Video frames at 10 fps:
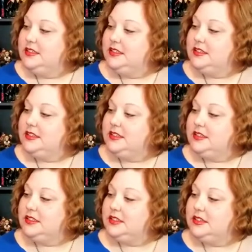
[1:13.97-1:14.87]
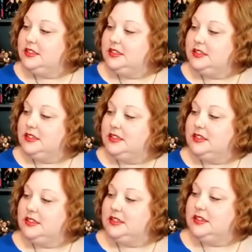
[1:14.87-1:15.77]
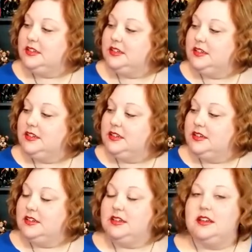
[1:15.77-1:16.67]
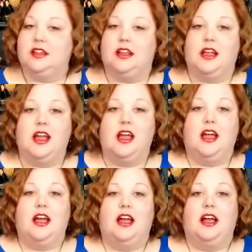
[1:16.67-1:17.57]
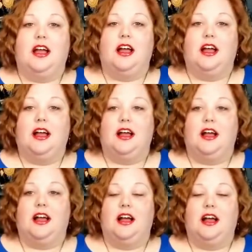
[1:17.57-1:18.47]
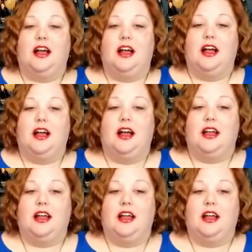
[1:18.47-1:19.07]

(not speaking)